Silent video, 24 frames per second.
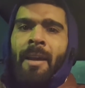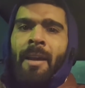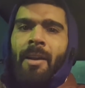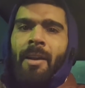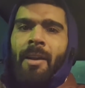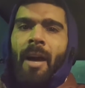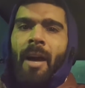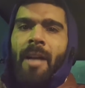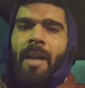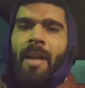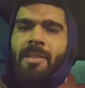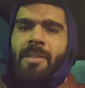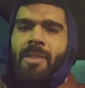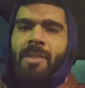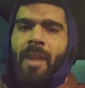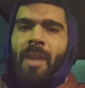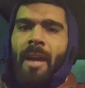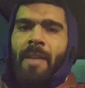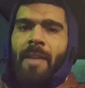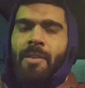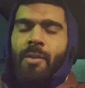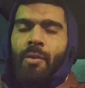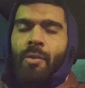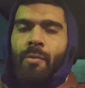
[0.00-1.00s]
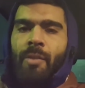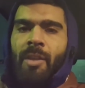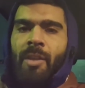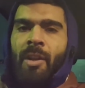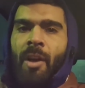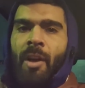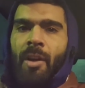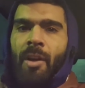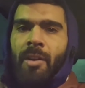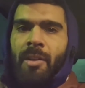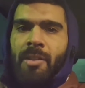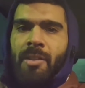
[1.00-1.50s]
Guys are starting to look
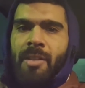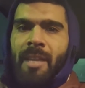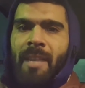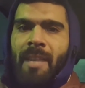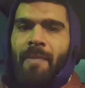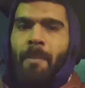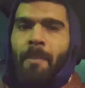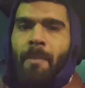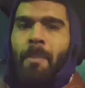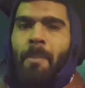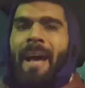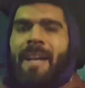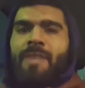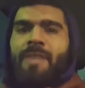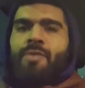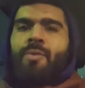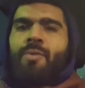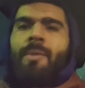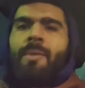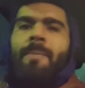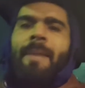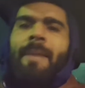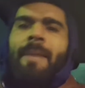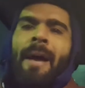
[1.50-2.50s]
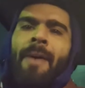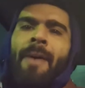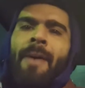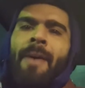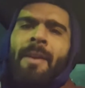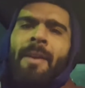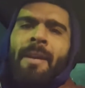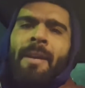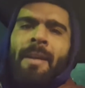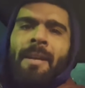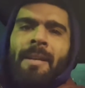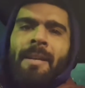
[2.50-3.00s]
reluctant to even pass to him now,
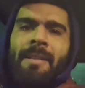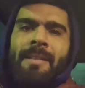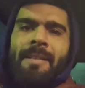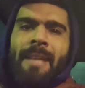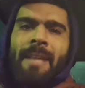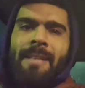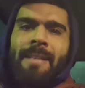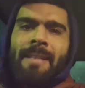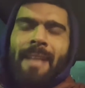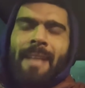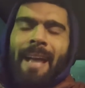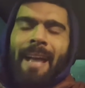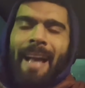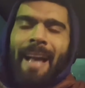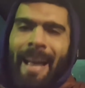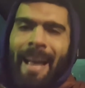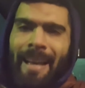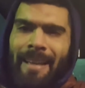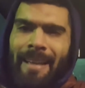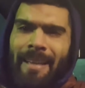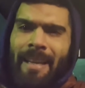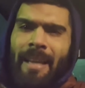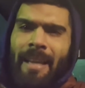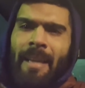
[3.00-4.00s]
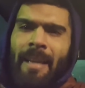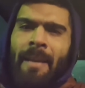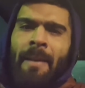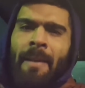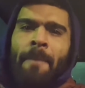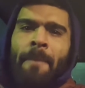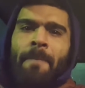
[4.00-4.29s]
says Andy.